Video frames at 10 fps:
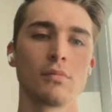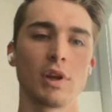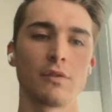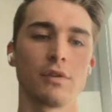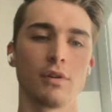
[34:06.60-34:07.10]

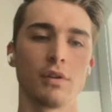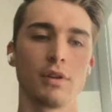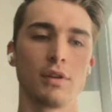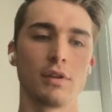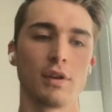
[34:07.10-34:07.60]

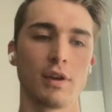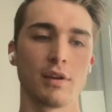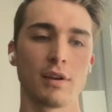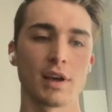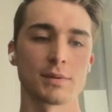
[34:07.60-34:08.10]
Definitely.
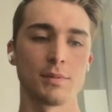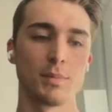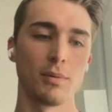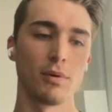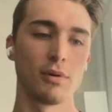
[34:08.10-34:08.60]
And
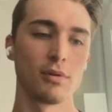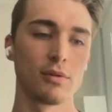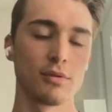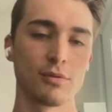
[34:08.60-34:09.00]
aspen people,